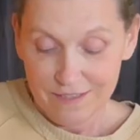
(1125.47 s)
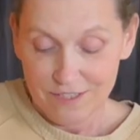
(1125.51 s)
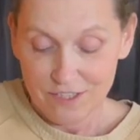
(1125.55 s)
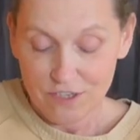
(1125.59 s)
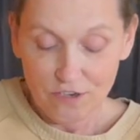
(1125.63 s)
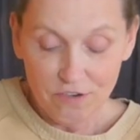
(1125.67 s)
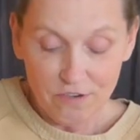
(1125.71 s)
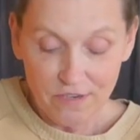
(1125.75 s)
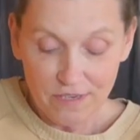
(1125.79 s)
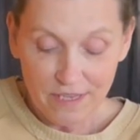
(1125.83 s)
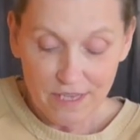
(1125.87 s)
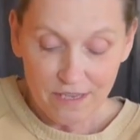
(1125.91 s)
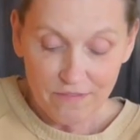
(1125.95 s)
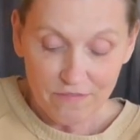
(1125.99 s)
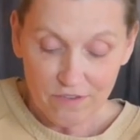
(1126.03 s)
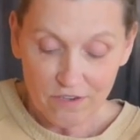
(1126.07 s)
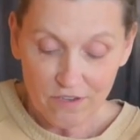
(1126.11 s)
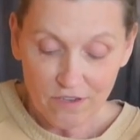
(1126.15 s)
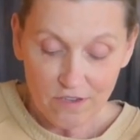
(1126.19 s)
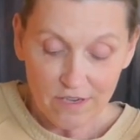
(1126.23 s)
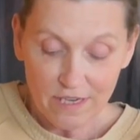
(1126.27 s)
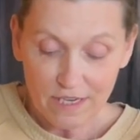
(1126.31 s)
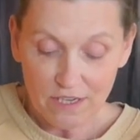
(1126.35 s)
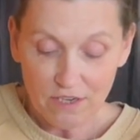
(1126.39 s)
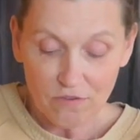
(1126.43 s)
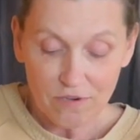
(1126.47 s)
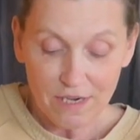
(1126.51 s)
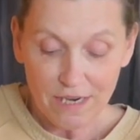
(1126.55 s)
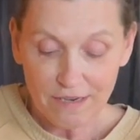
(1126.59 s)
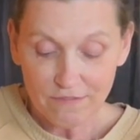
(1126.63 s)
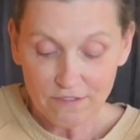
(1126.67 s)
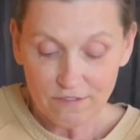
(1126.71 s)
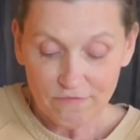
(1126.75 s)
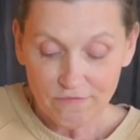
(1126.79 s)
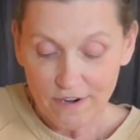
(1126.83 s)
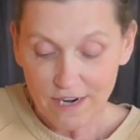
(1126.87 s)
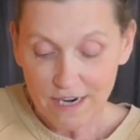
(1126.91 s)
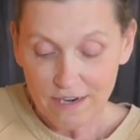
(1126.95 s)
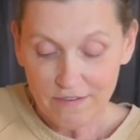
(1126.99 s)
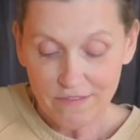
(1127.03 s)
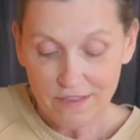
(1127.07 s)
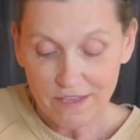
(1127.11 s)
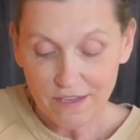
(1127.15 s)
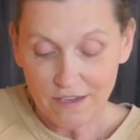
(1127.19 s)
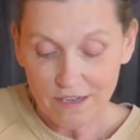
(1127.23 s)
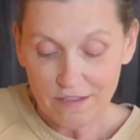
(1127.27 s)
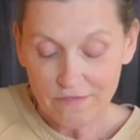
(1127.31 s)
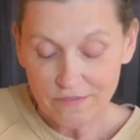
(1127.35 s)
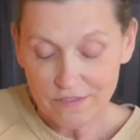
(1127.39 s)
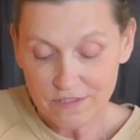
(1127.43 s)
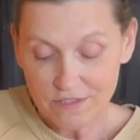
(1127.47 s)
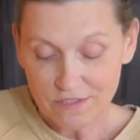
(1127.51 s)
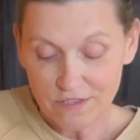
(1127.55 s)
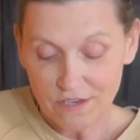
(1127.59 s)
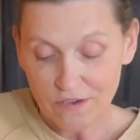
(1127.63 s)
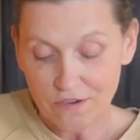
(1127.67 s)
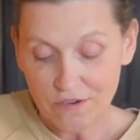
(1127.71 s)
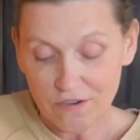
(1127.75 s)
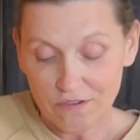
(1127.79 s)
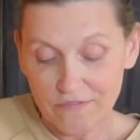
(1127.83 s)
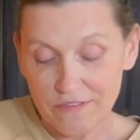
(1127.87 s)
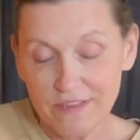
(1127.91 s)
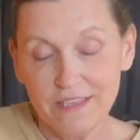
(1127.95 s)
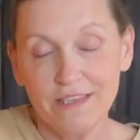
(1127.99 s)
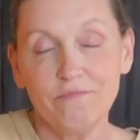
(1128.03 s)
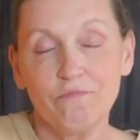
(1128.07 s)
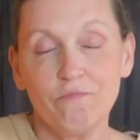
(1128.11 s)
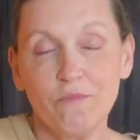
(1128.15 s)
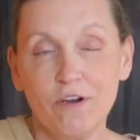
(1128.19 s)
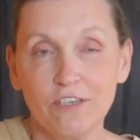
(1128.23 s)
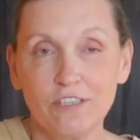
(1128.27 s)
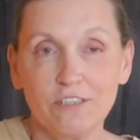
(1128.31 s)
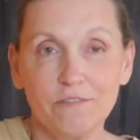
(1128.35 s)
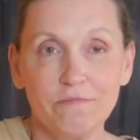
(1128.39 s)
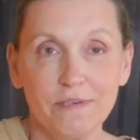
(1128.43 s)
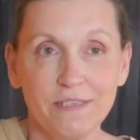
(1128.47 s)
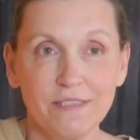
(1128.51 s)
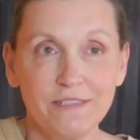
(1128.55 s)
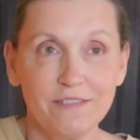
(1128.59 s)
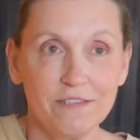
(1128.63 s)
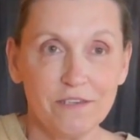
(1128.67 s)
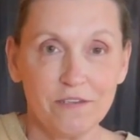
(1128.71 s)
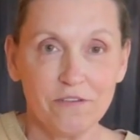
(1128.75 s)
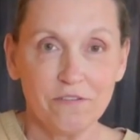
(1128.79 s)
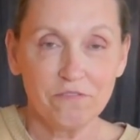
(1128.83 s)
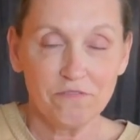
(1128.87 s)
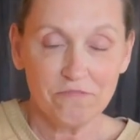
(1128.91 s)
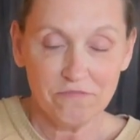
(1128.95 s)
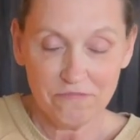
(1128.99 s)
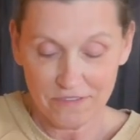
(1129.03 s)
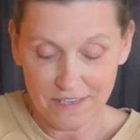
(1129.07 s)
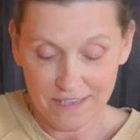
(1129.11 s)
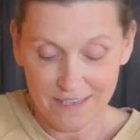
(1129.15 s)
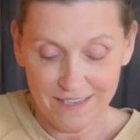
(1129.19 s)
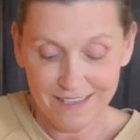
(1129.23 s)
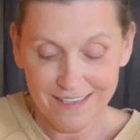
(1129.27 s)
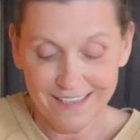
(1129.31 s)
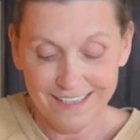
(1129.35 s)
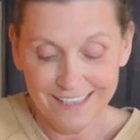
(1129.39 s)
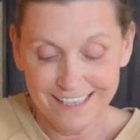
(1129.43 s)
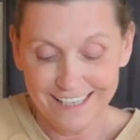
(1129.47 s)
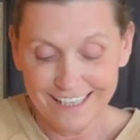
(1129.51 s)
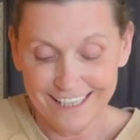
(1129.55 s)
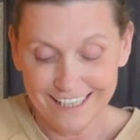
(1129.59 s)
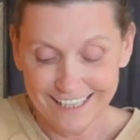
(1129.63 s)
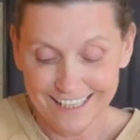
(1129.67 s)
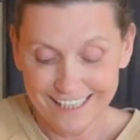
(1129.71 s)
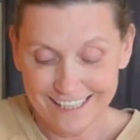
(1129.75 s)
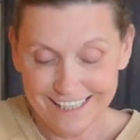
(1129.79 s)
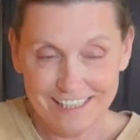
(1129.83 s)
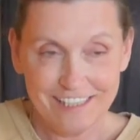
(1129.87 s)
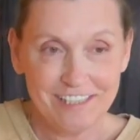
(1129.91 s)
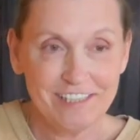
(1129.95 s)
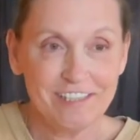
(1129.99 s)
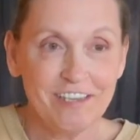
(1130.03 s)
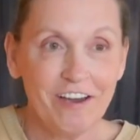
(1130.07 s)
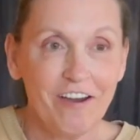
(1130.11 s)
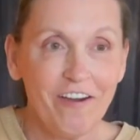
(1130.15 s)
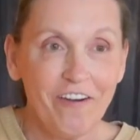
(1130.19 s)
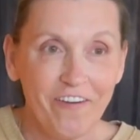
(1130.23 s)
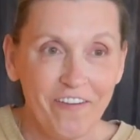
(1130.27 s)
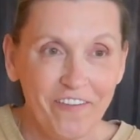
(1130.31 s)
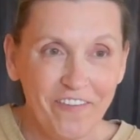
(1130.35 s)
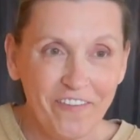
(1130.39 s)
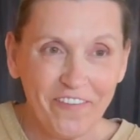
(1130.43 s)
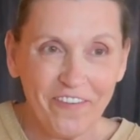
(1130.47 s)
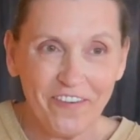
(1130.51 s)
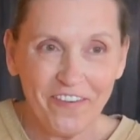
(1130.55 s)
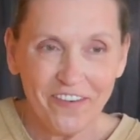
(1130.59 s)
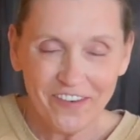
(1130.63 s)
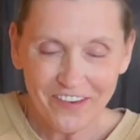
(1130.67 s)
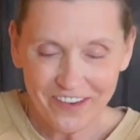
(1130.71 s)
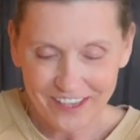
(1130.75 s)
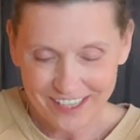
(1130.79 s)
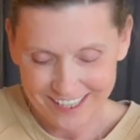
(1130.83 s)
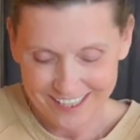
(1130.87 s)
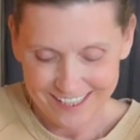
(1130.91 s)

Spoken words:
turn the oven on. I don't have to fry everything on the stove and then wash my stove. So,